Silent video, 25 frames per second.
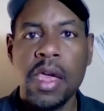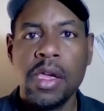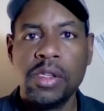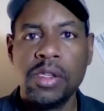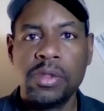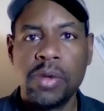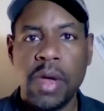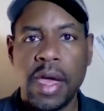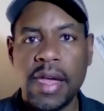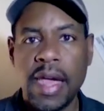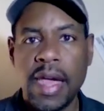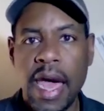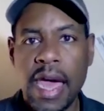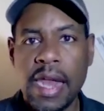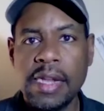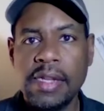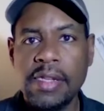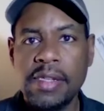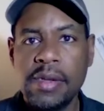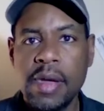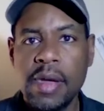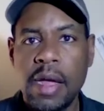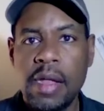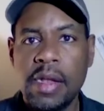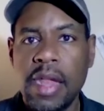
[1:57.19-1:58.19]
So I got
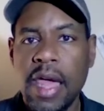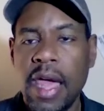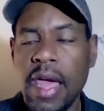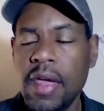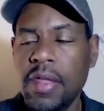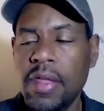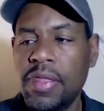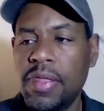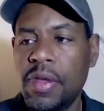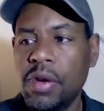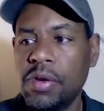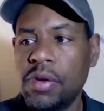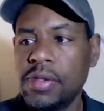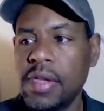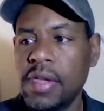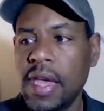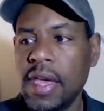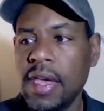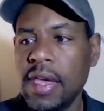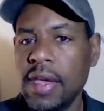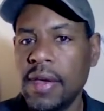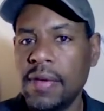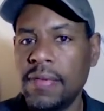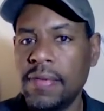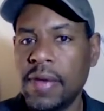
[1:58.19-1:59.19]
into LA
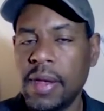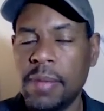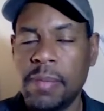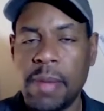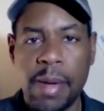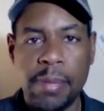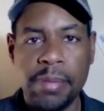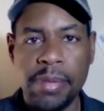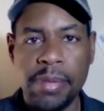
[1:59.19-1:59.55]
Thursday evening. My